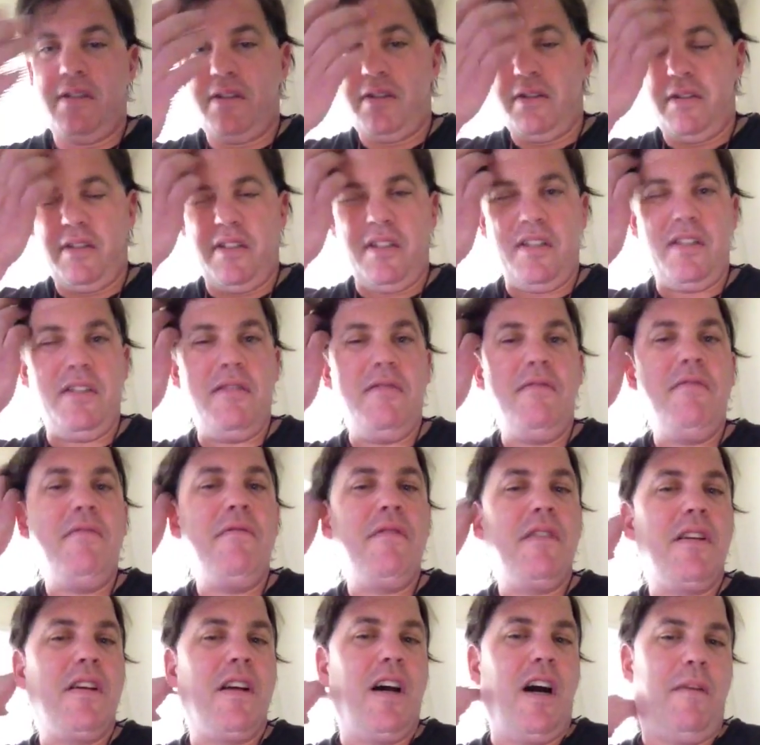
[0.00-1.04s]

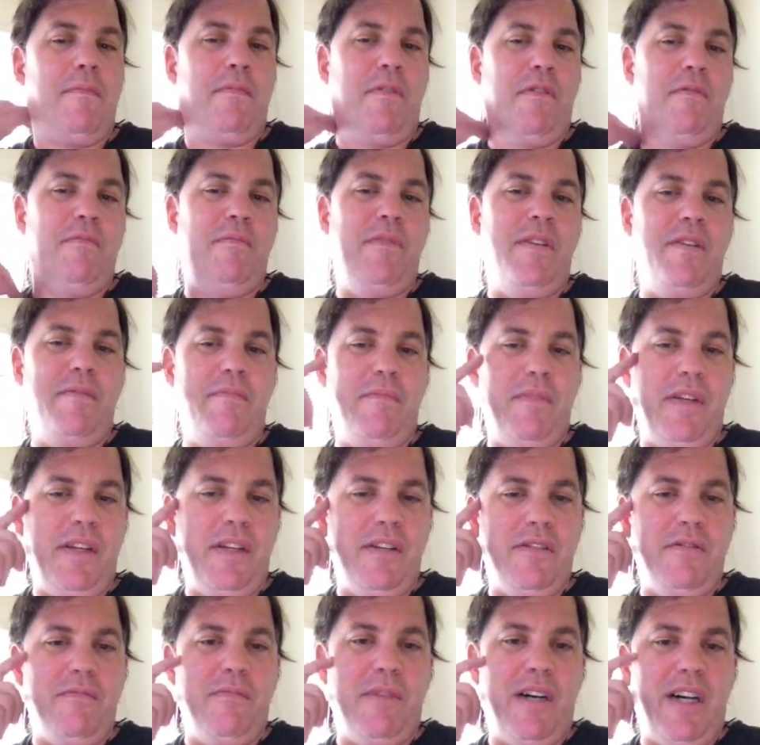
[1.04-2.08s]
She'd compliment me
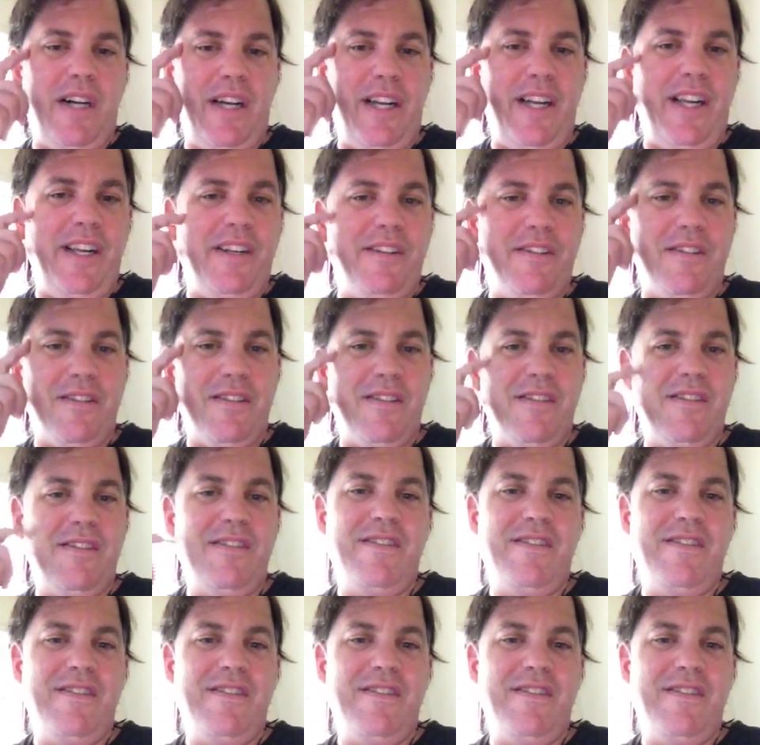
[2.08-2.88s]
on my hair.